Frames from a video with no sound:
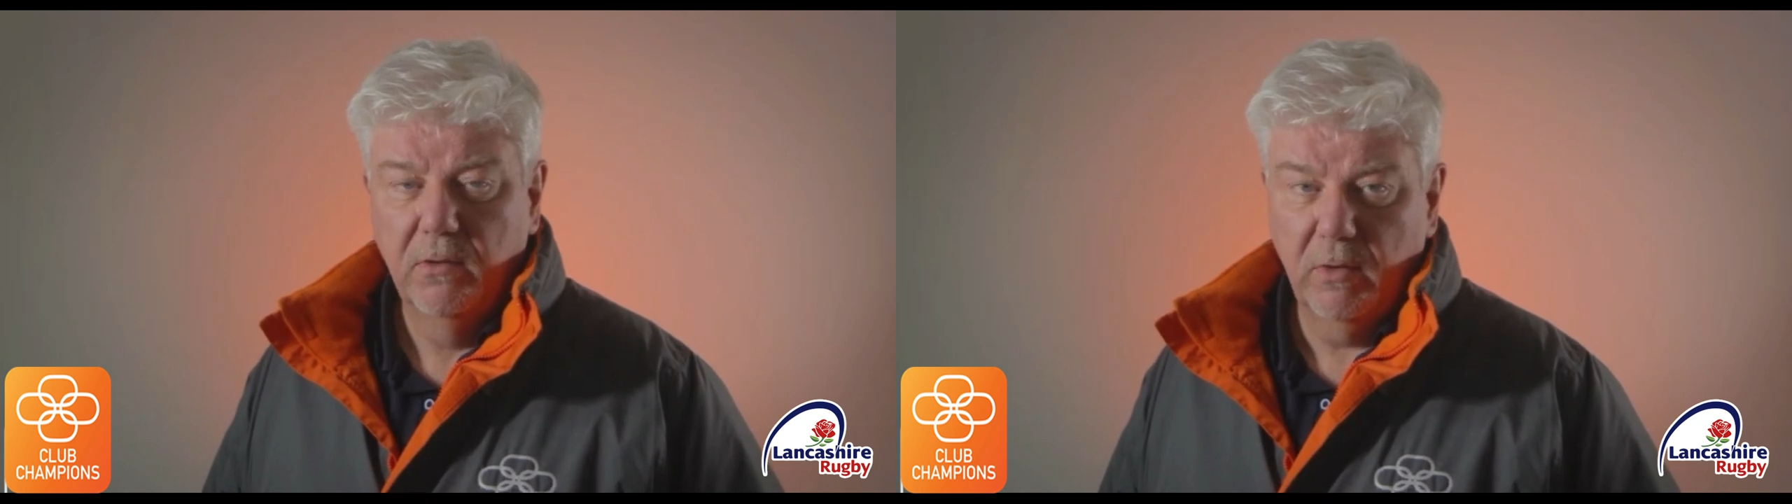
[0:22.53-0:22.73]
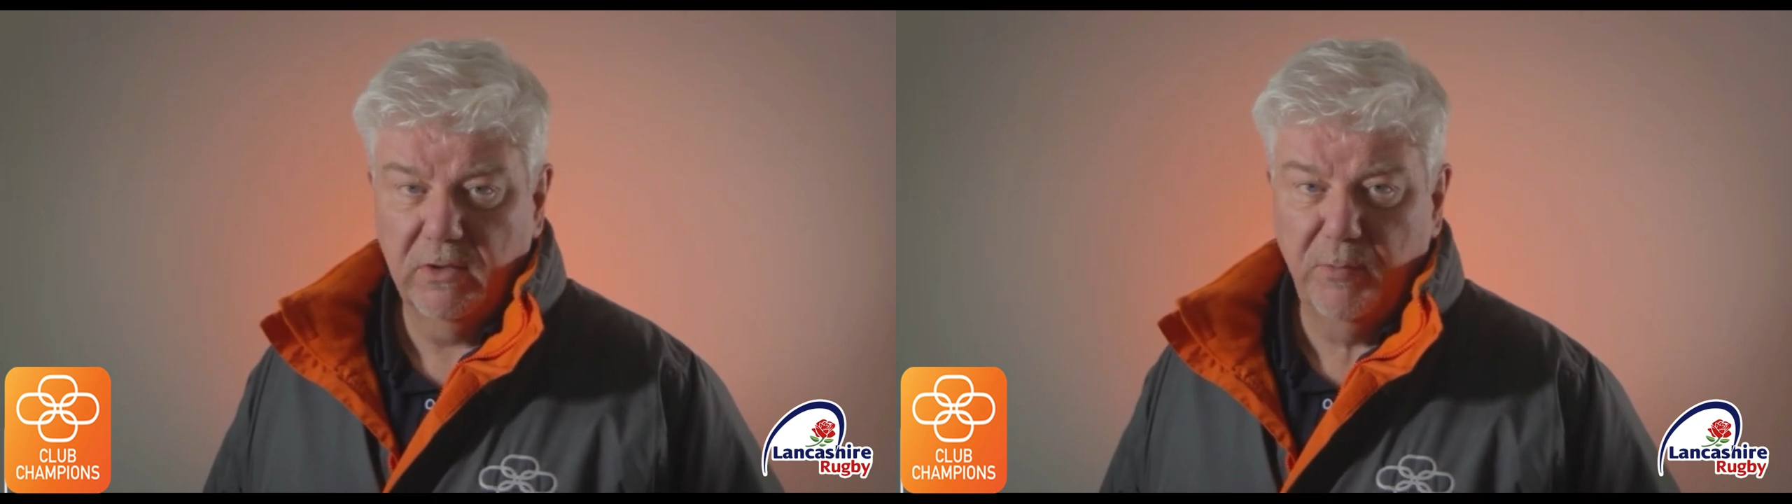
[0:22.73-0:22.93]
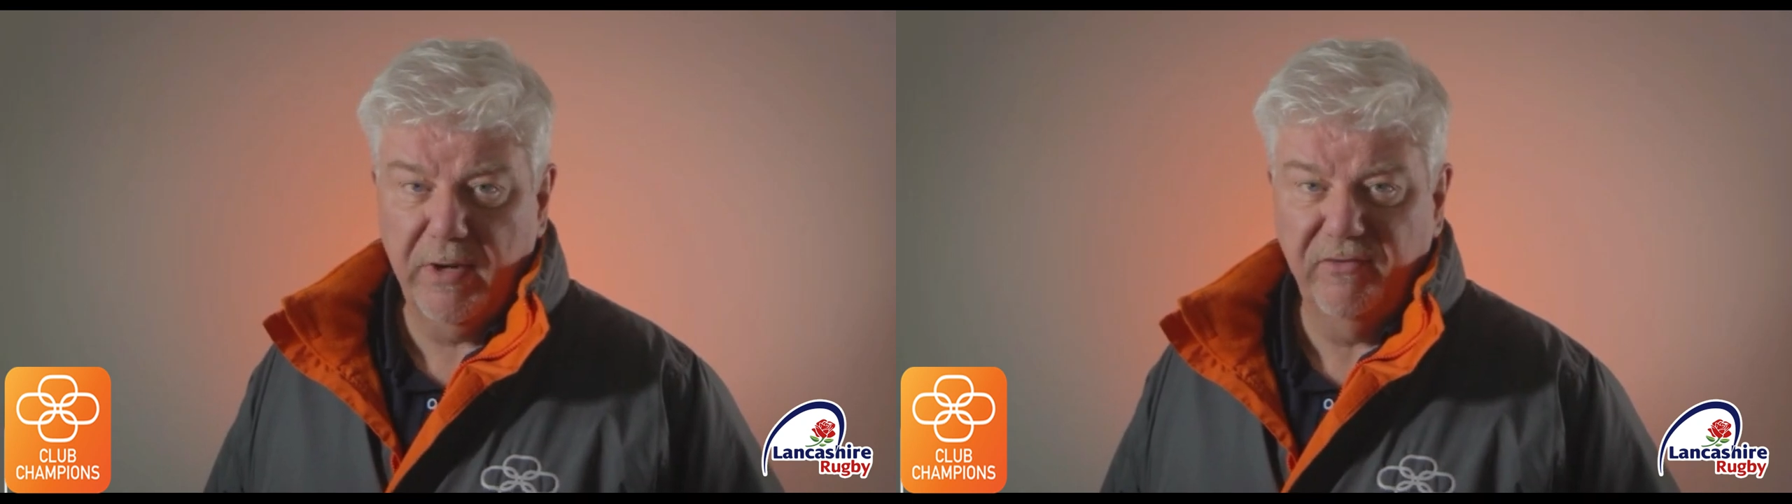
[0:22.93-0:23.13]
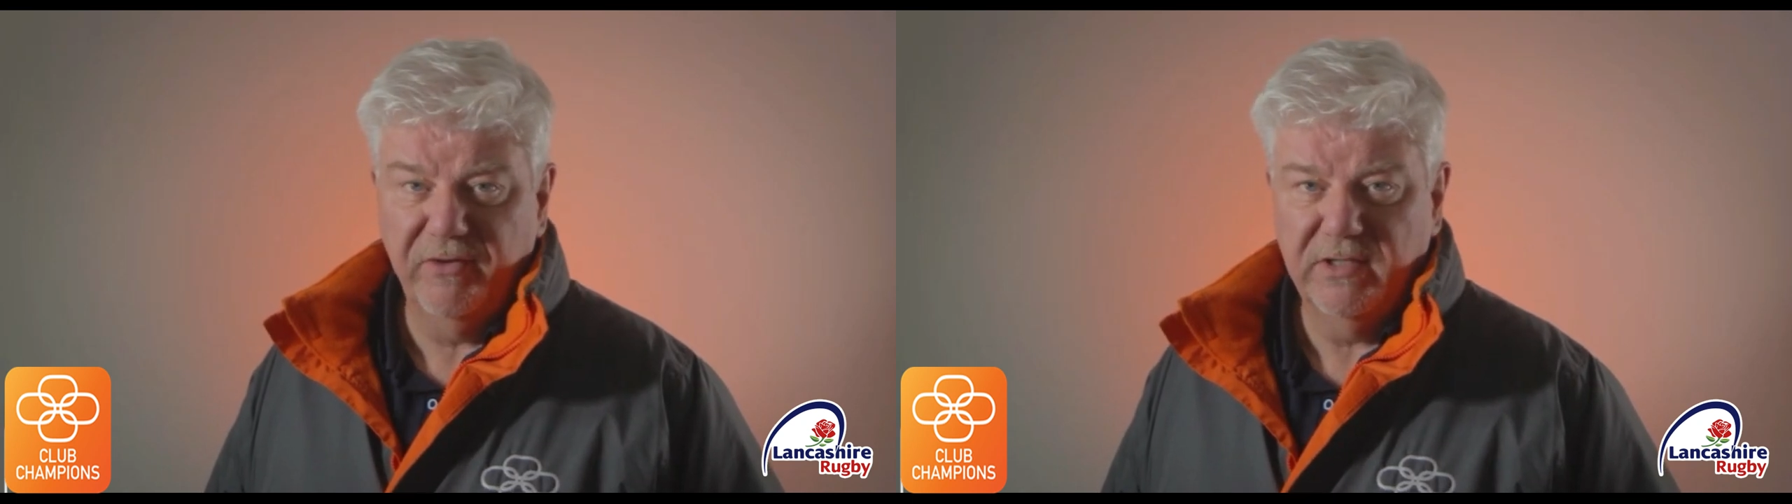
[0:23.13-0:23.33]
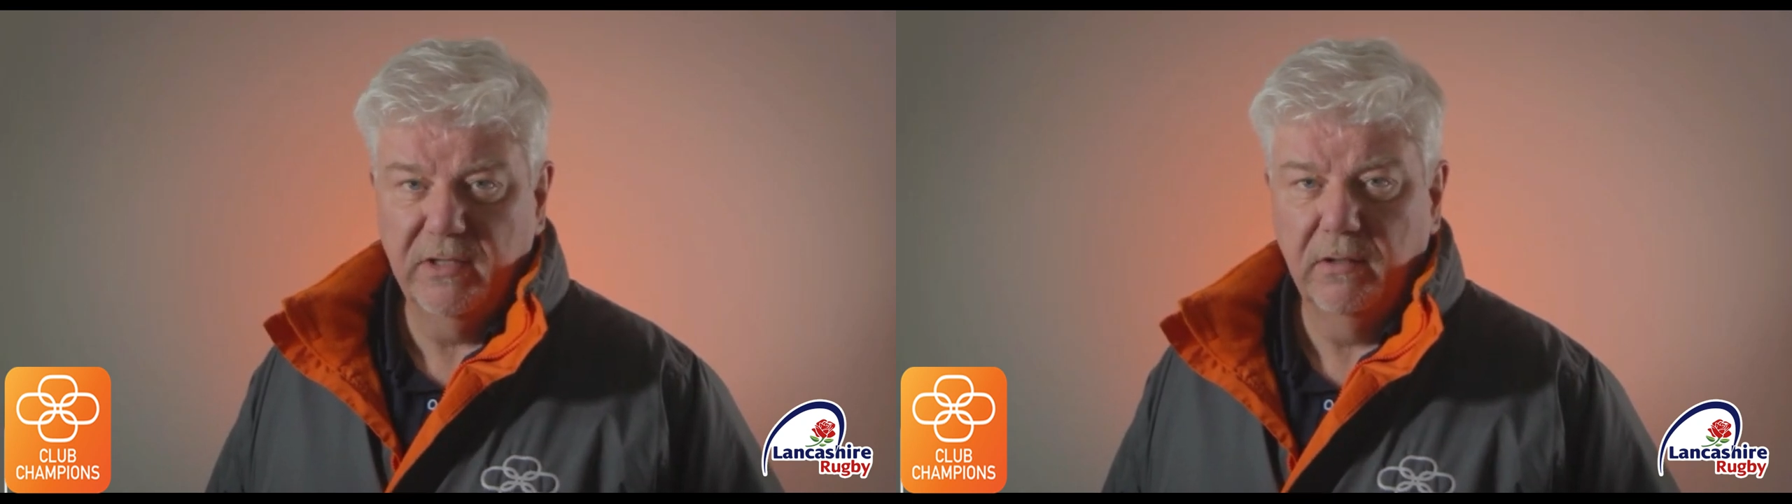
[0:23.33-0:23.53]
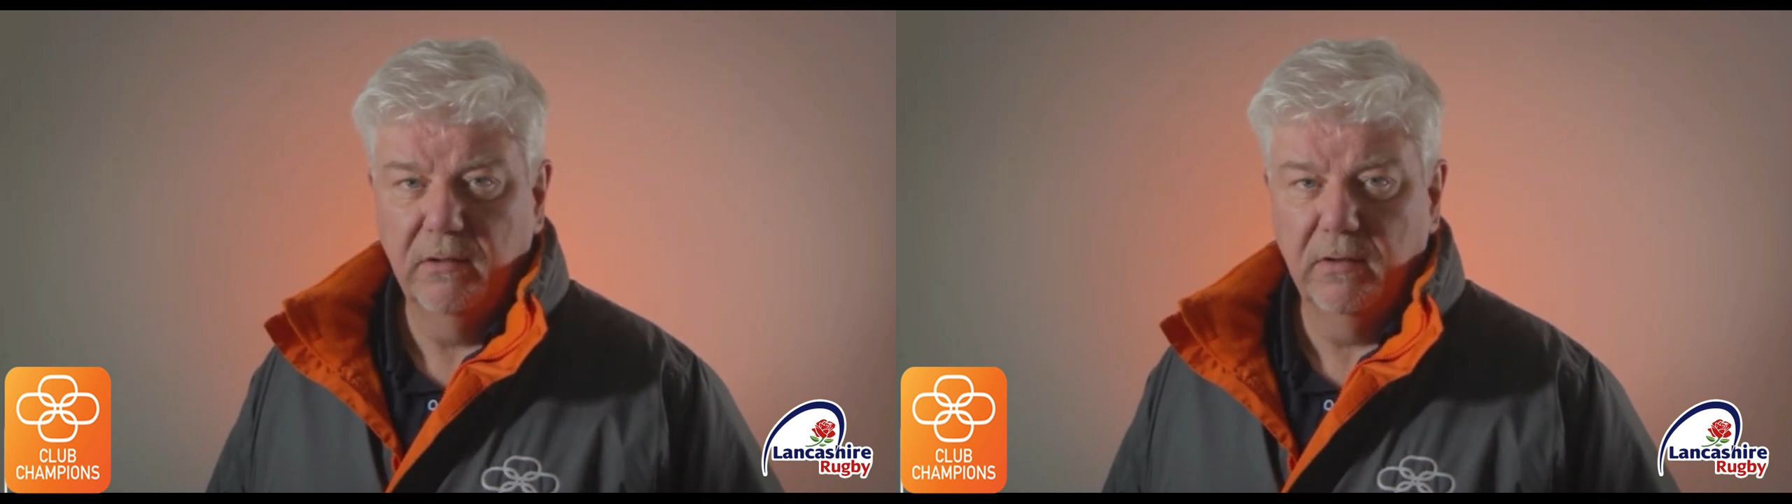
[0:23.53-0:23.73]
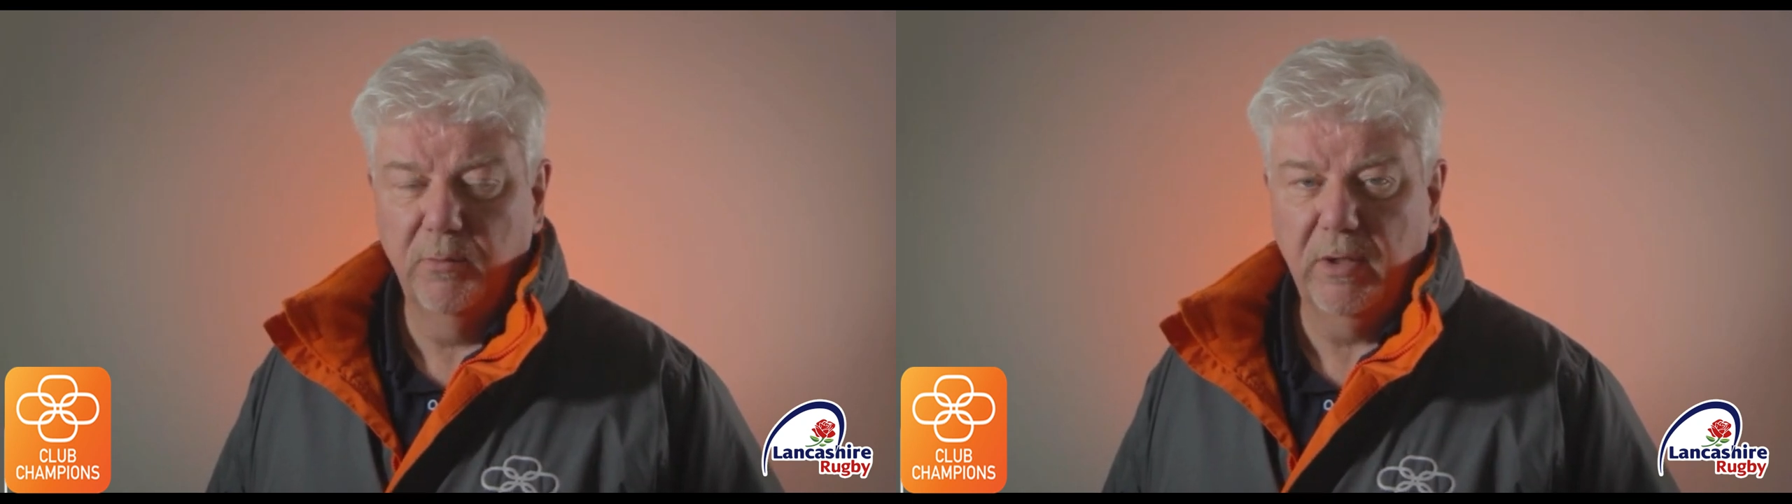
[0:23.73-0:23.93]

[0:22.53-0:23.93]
whilst benefiting the